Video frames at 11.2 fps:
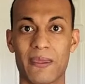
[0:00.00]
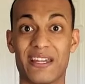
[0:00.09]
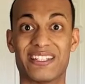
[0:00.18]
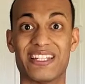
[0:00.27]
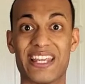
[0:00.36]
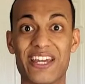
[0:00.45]

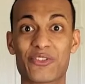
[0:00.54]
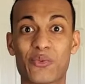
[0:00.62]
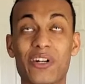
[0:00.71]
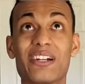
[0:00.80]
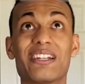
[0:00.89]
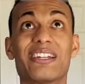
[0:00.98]
Today's
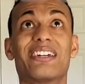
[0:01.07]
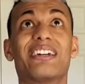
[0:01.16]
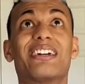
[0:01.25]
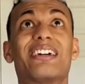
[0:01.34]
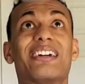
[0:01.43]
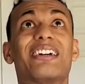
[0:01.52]
word
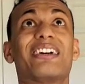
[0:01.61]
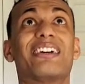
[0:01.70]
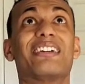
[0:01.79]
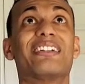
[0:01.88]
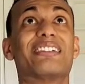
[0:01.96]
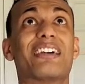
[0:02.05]

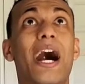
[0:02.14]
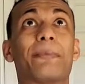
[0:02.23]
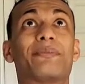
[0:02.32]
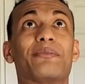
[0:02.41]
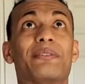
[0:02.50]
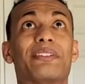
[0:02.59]
is
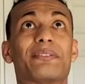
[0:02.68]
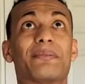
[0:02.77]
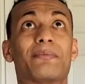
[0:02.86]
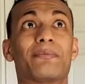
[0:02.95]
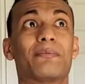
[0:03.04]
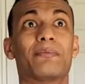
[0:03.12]
optimism.
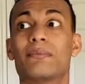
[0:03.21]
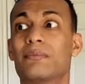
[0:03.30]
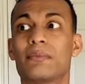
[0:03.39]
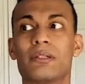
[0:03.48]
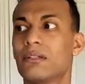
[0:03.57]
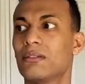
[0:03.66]

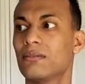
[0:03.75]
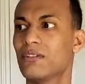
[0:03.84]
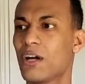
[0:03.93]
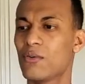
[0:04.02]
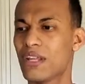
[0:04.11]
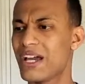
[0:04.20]

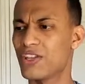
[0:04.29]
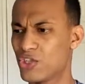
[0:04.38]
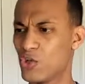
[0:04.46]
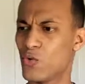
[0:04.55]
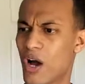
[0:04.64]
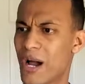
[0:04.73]
No, not
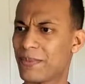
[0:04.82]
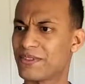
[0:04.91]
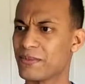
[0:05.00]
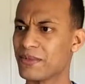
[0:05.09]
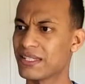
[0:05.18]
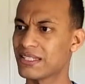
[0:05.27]
you,
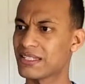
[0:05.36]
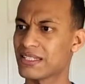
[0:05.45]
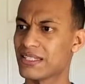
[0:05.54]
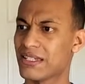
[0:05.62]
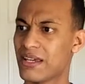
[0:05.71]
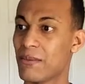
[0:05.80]
Optimus,
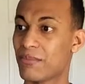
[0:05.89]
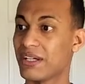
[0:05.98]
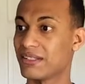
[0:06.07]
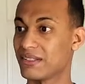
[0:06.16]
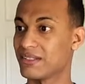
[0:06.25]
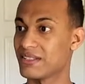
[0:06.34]
but
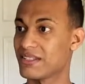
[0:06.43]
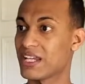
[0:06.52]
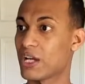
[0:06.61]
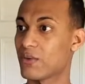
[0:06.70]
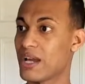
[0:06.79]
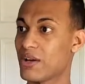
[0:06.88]
stick
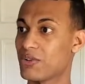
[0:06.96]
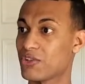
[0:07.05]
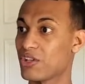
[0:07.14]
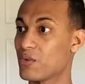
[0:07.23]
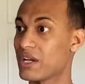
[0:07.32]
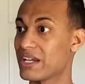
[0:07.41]
around. You're
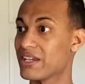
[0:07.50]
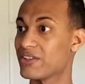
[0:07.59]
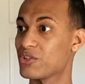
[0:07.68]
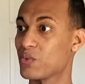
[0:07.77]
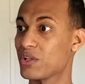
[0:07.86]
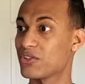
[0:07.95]
going to want to hear
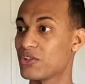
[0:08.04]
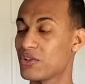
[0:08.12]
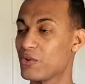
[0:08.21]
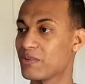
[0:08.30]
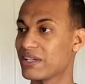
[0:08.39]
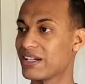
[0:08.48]
this word
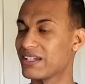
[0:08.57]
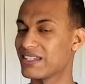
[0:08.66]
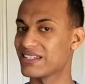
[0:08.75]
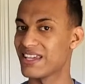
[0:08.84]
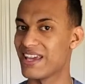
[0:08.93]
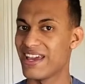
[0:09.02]
too
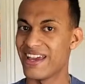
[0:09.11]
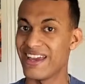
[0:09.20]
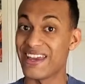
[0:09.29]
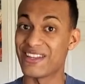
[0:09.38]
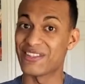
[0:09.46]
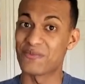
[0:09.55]
because
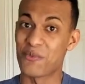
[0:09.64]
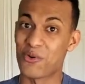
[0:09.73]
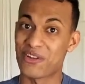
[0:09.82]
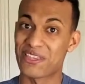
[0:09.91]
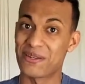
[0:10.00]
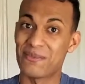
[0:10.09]
it's more
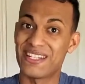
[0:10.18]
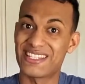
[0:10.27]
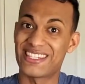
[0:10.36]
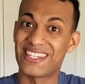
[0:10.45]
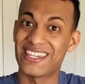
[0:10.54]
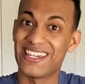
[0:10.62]
than meets
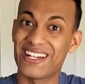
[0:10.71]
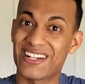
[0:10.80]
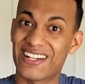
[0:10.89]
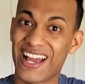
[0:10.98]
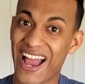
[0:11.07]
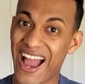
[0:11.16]
the ear.